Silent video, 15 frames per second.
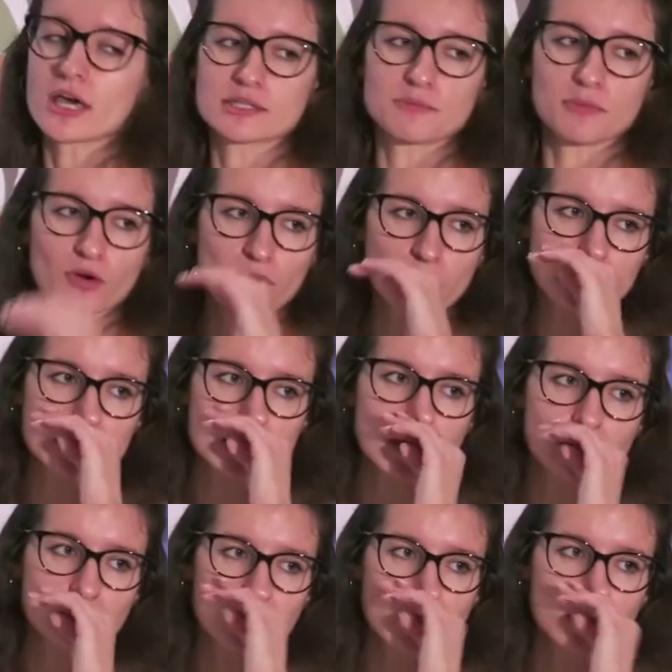experience,
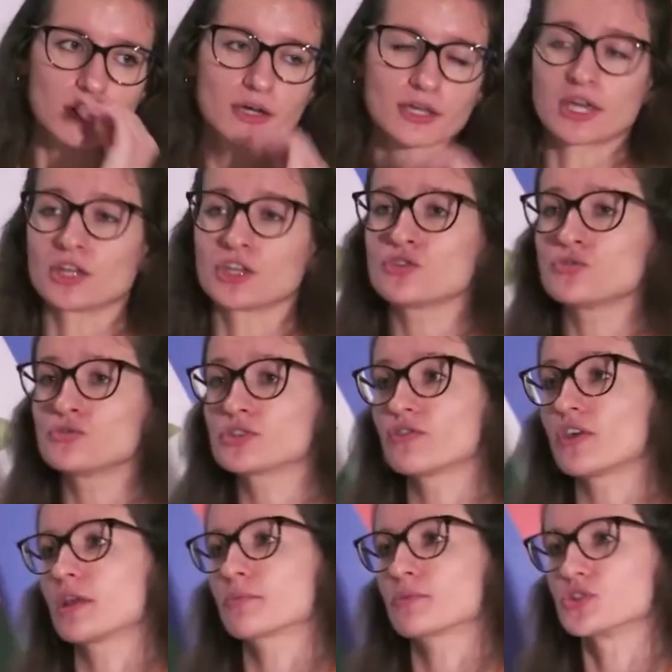and yeah, new
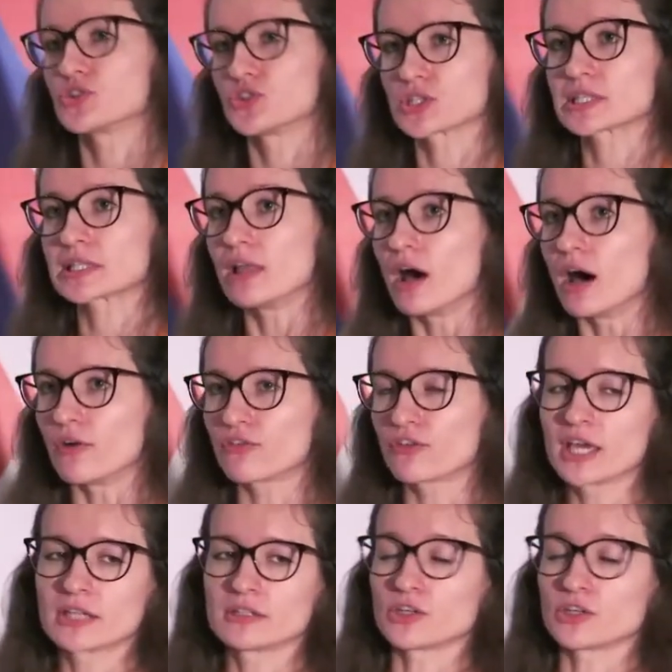developers just love